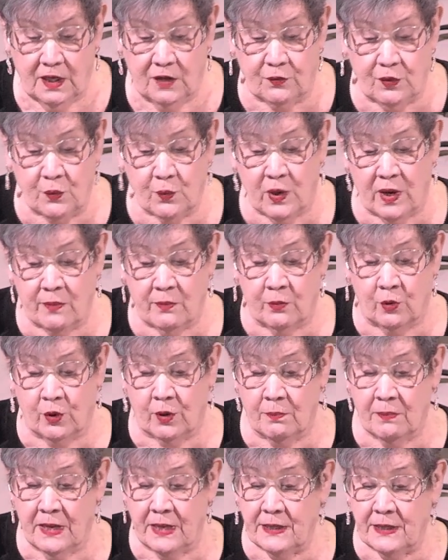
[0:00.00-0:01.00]
If we want
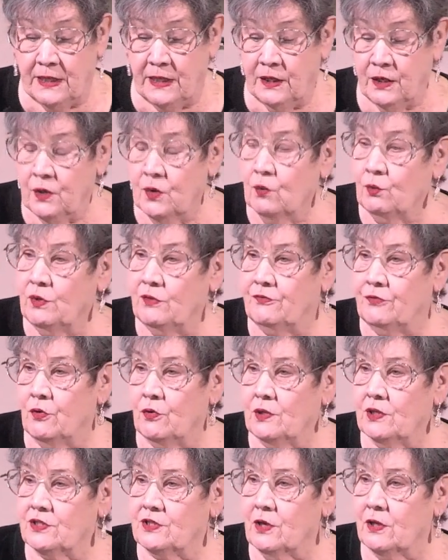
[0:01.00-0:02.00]
more money, we
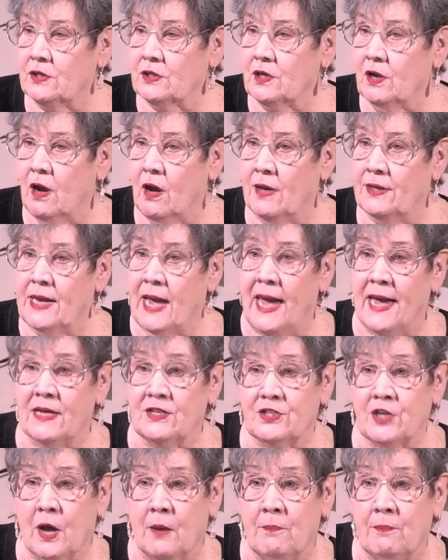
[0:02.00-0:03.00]
focus on God
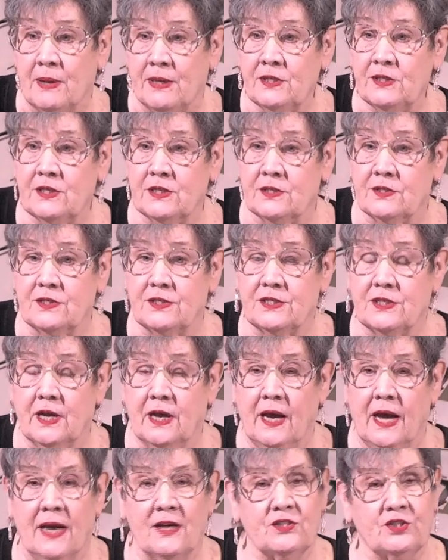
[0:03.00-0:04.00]
as abundance,
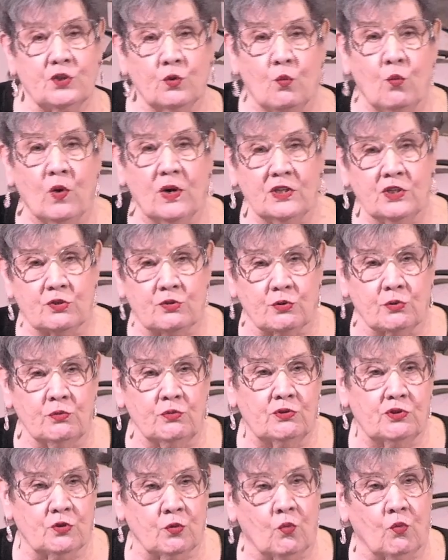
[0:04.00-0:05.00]
as the one
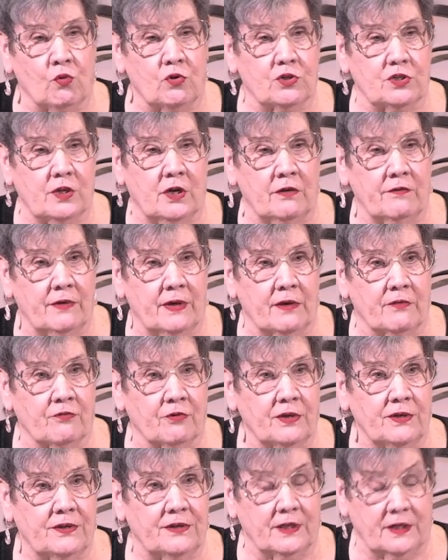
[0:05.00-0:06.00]
true source of
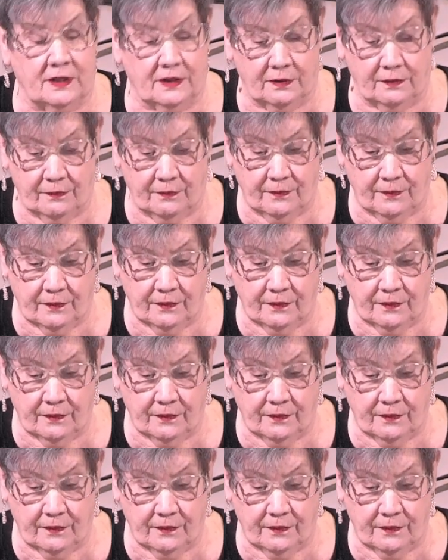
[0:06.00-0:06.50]
everything.